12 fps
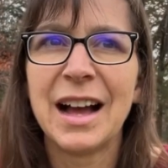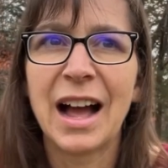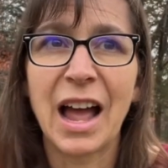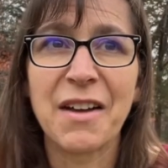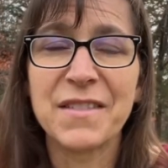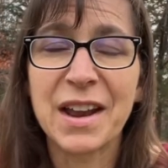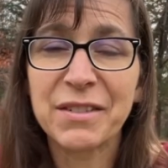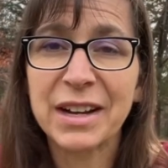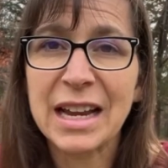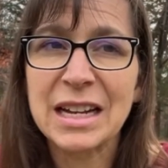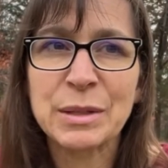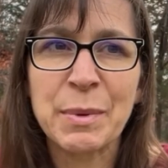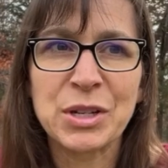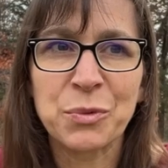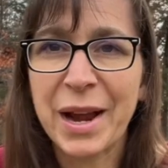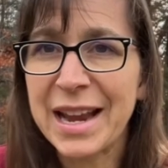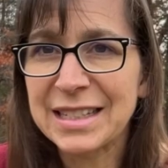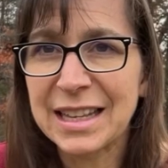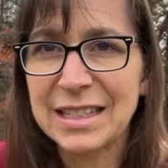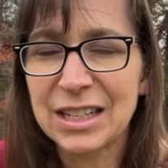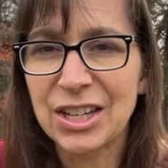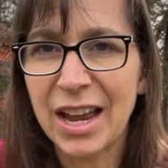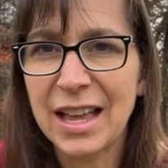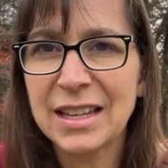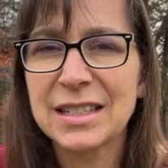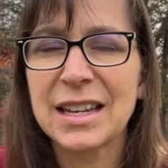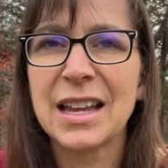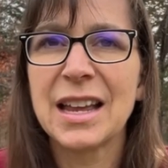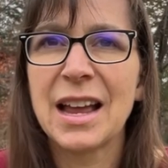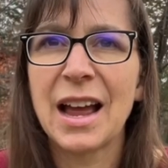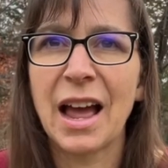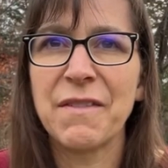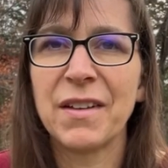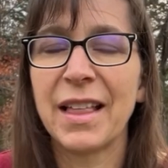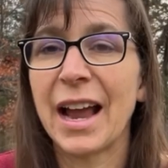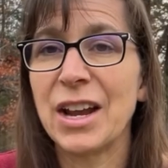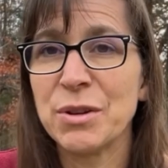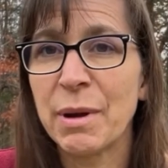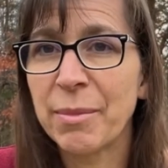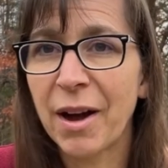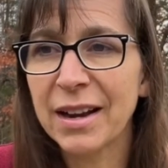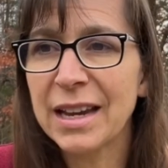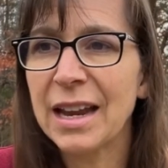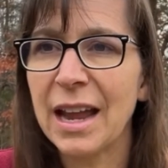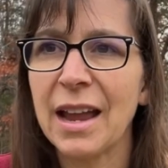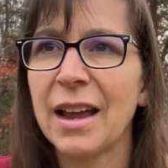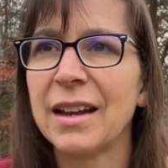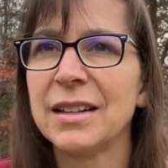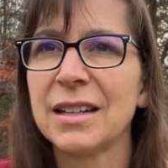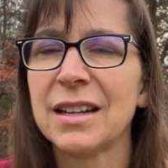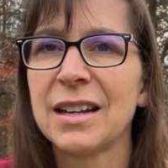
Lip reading: I've never gained as much weight as they suggest. I feel like I knew my body, and